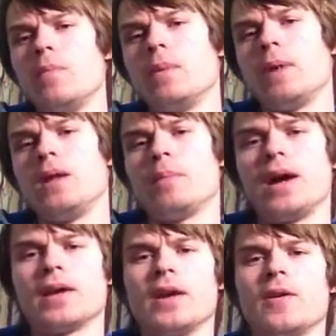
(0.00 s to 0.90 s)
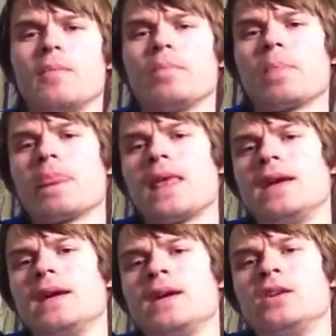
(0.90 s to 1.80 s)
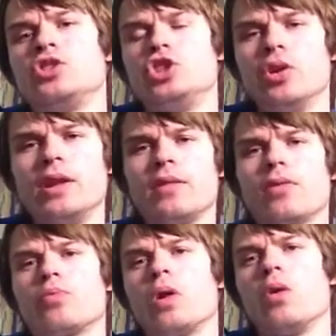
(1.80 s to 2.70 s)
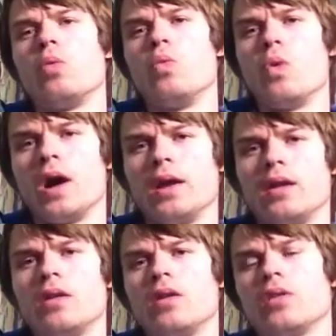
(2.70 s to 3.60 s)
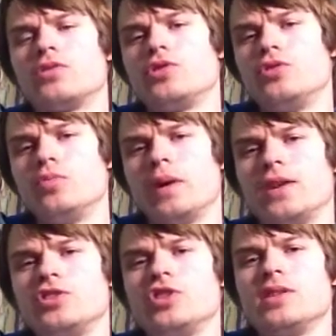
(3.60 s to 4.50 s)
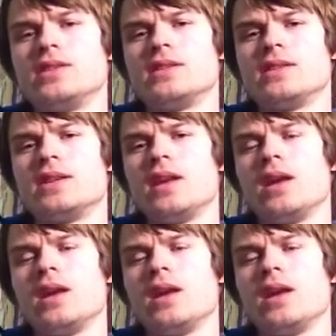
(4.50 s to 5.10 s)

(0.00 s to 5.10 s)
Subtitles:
But Manny Pacquiao shouldn't throw 1 or 2 punches